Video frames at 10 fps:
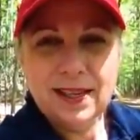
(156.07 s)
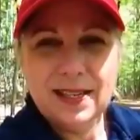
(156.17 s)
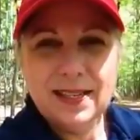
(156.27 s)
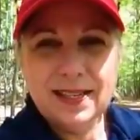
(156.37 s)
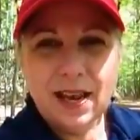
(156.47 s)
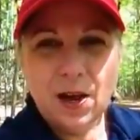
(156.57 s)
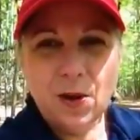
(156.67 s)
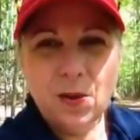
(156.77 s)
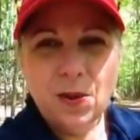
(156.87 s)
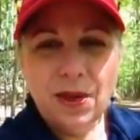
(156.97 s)

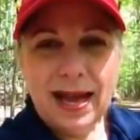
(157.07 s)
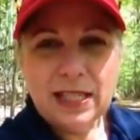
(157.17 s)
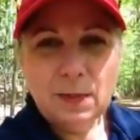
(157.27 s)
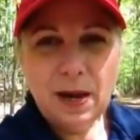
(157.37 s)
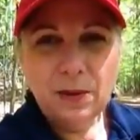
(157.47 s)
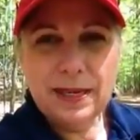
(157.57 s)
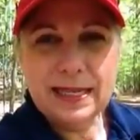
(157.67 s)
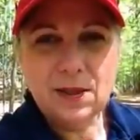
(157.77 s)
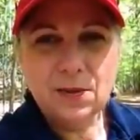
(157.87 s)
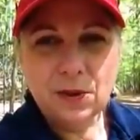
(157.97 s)
So that's my
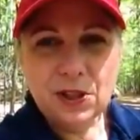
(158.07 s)
reason for